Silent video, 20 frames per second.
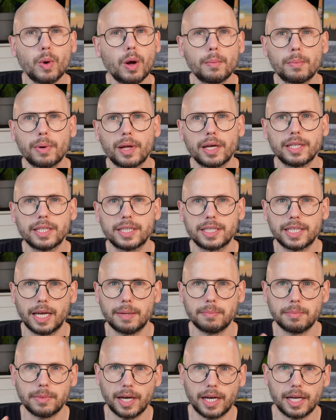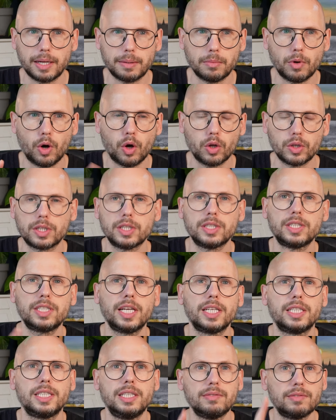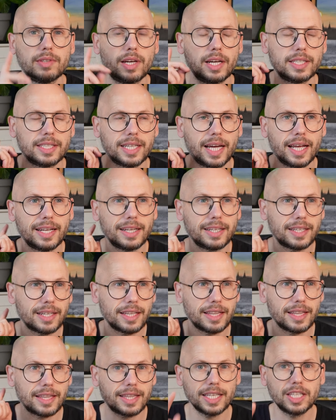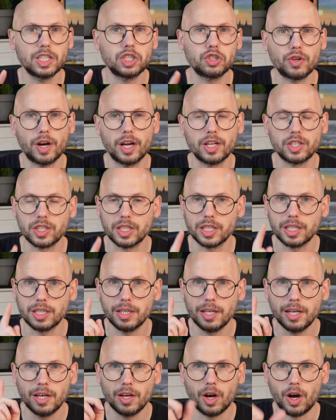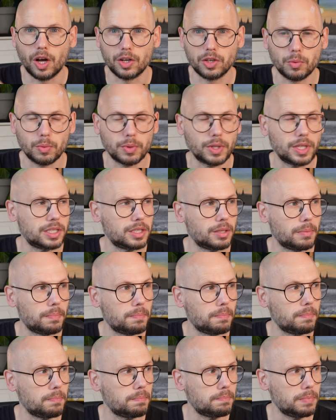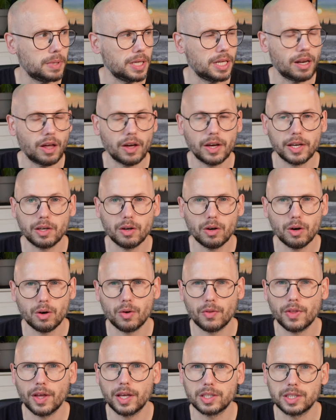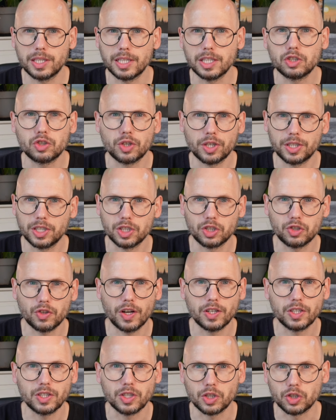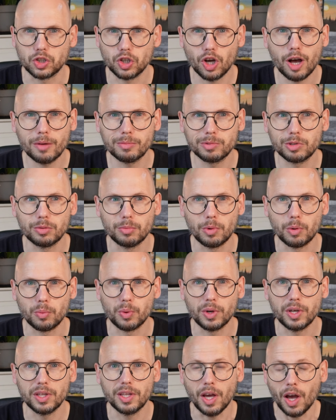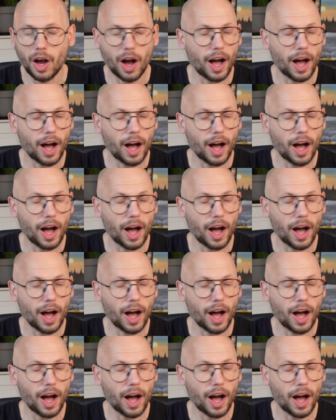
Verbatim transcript: won't play the same game on consecutive days. And this strategy, I don't want this to be like, oh, that's an interesting strategy that Charms come up with.